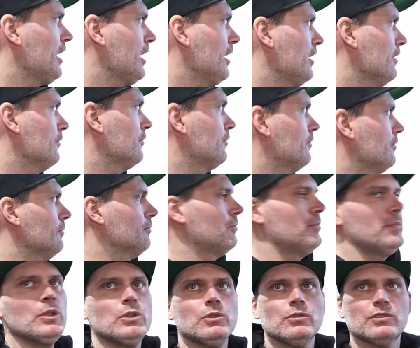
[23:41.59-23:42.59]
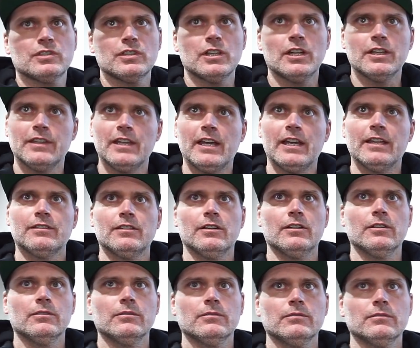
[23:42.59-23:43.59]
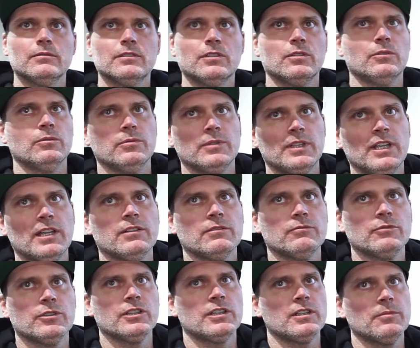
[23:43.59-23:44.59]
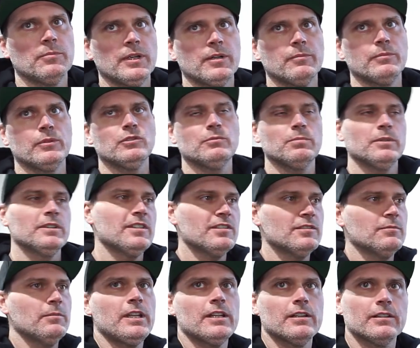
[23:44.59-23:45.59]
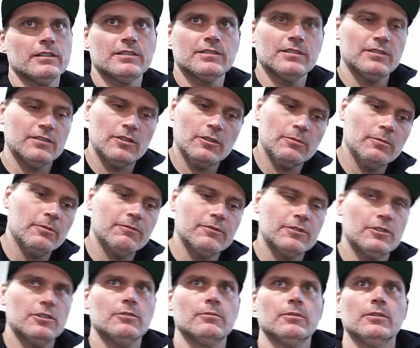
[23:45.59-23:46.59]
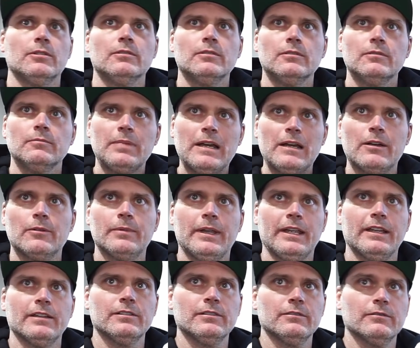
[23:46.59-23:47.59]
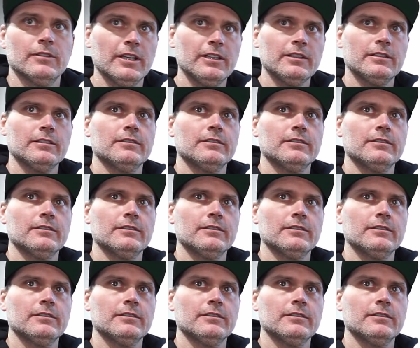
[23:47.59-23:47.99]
have boost on that though, so we can't really compare boost, but it doesn't matter because it's turbo for turbo, power band, right?